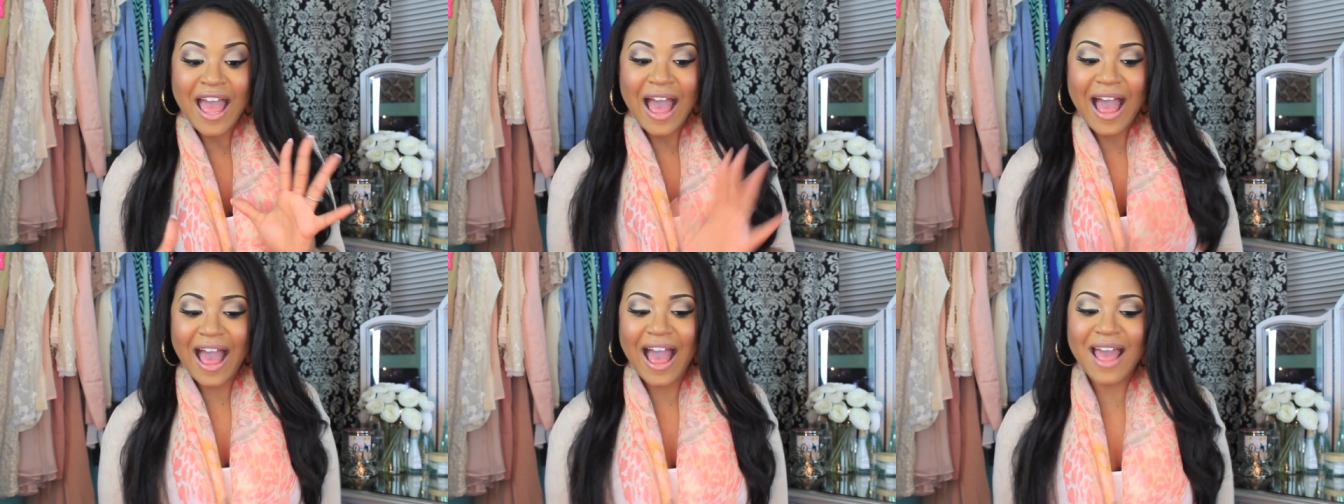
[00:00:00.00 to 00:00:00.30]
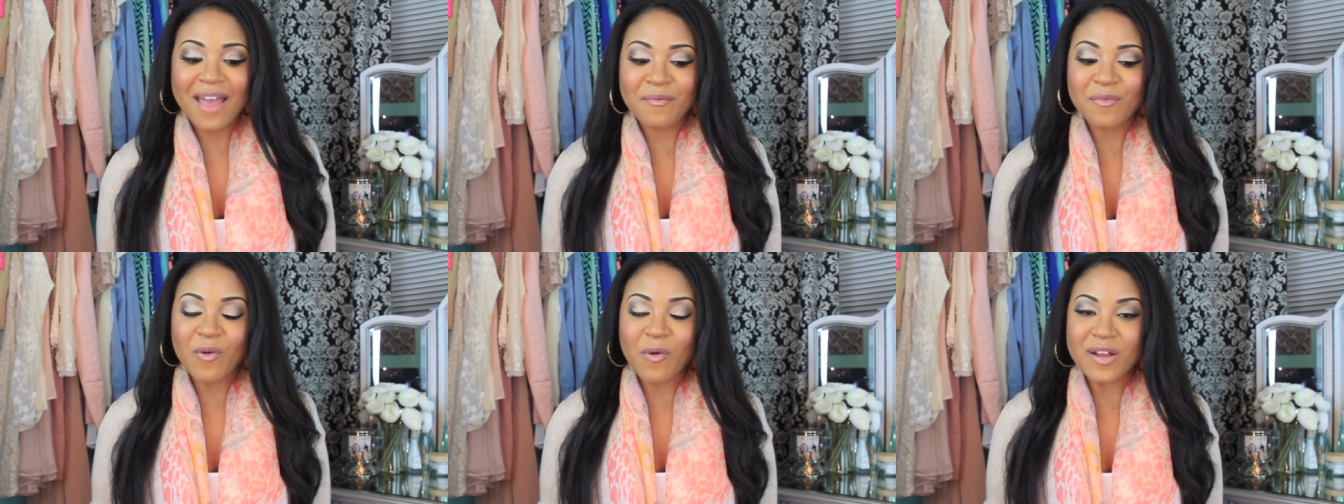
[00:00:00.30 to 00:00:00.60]

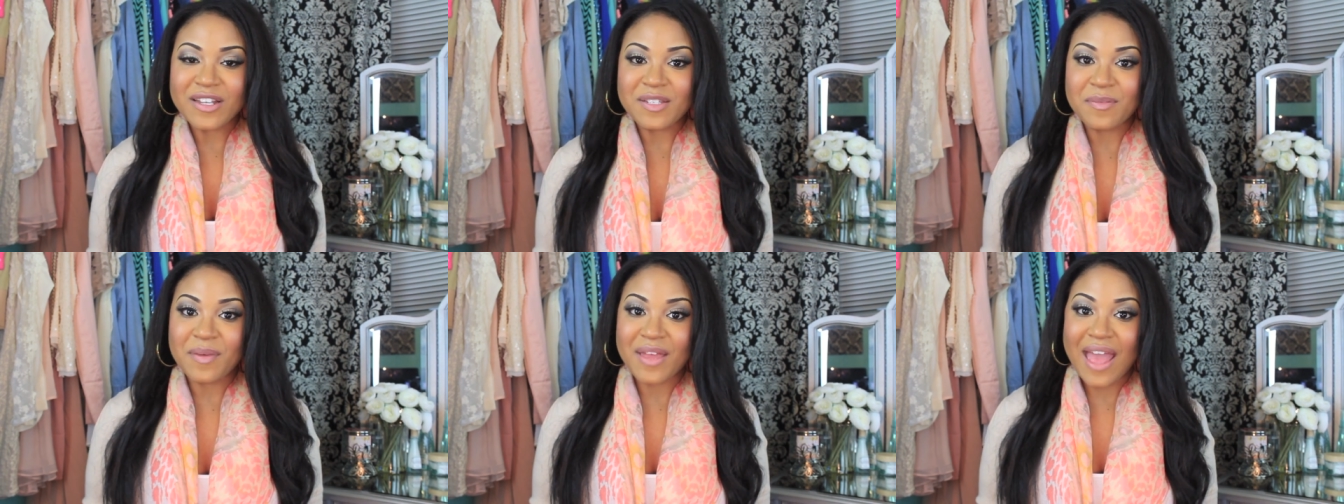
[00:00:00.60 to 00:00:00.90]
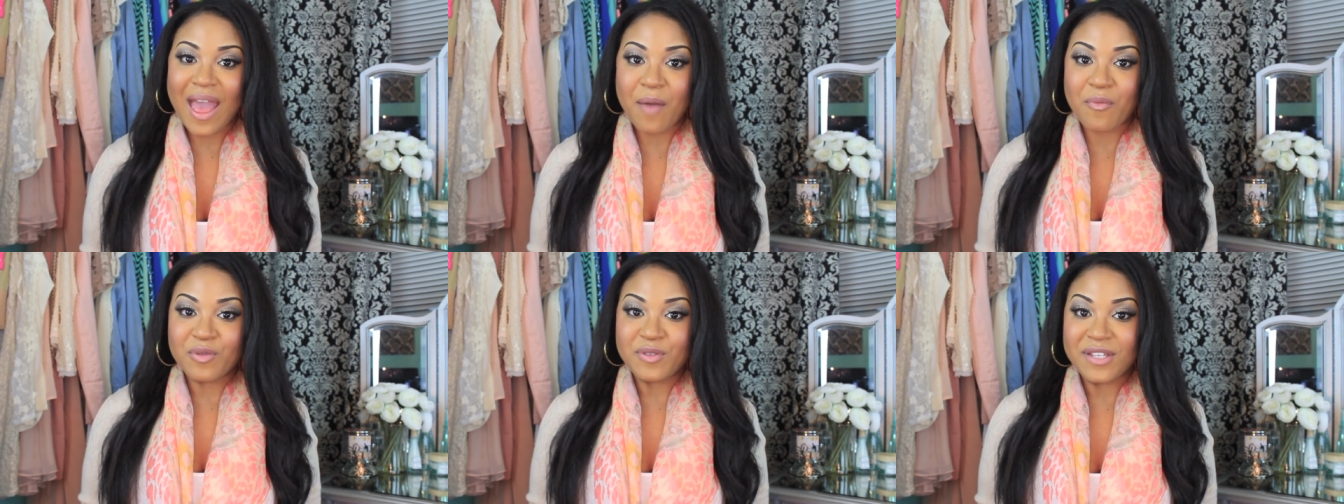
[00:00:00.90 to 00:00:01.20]
I'm going to be
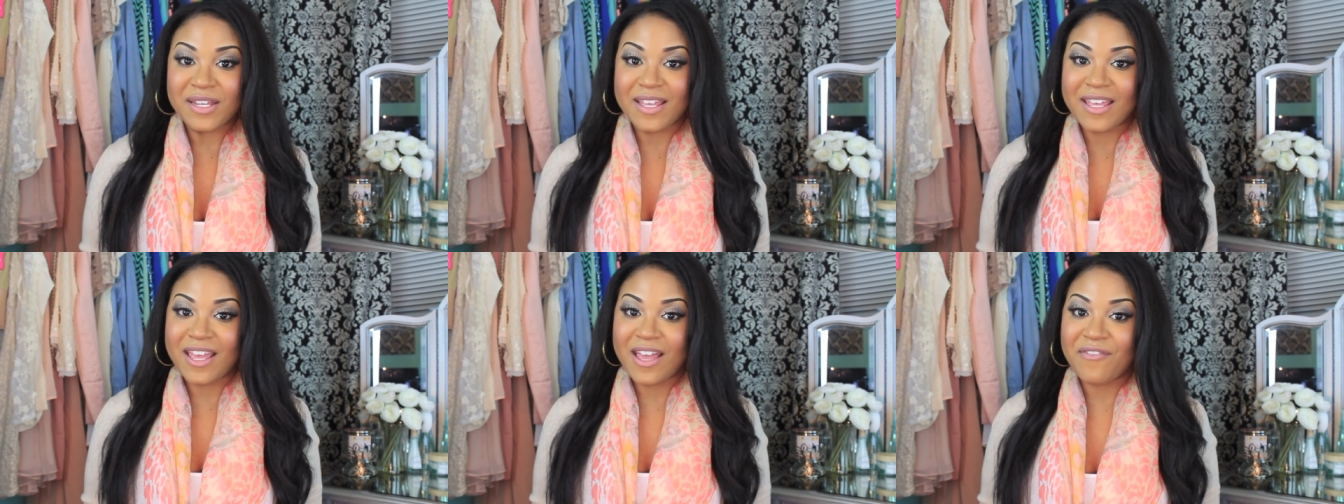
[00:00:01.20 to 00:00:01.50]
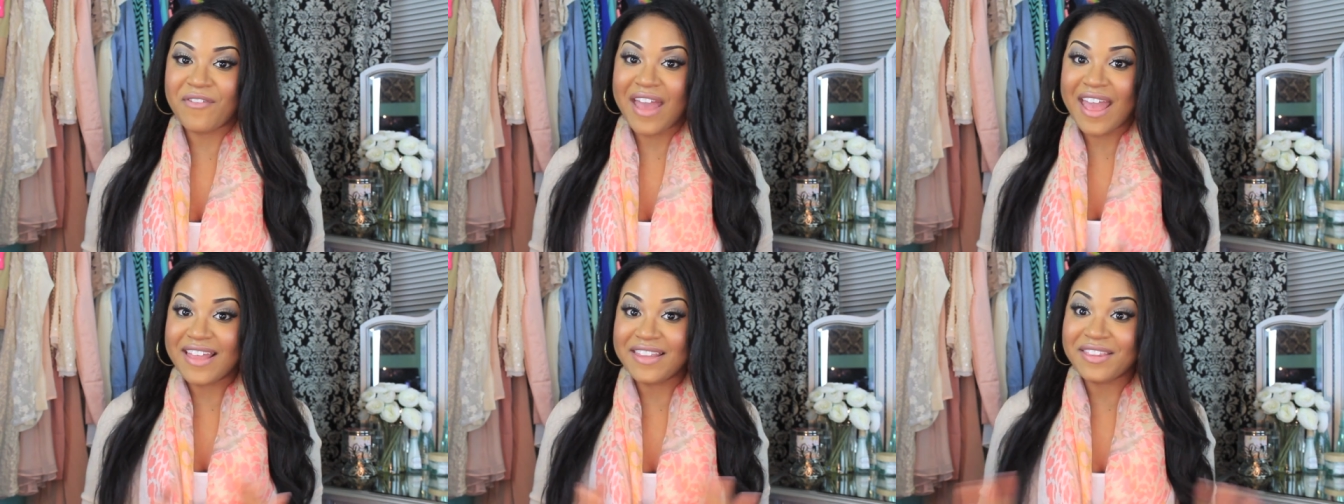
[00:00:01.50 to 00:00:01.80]
able to
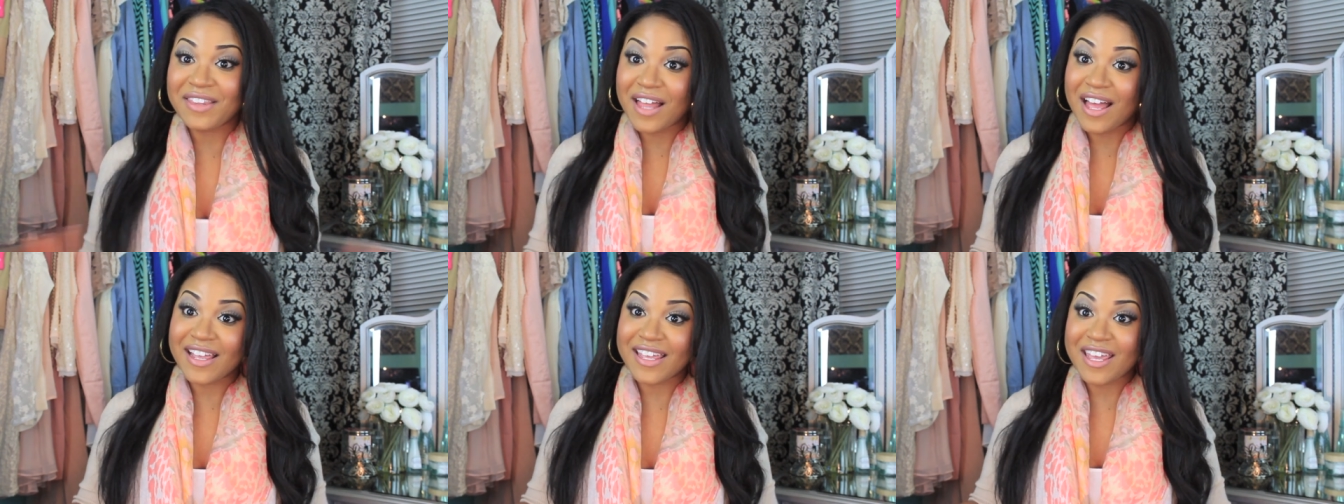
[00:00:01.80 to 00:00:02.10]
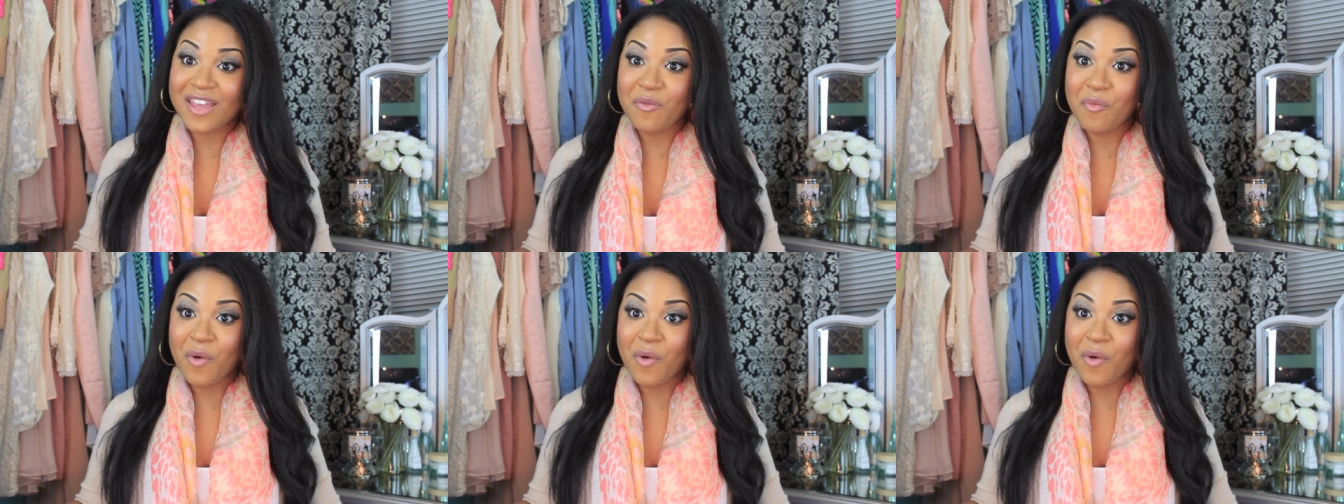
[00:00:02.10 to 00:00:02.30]
give a lucky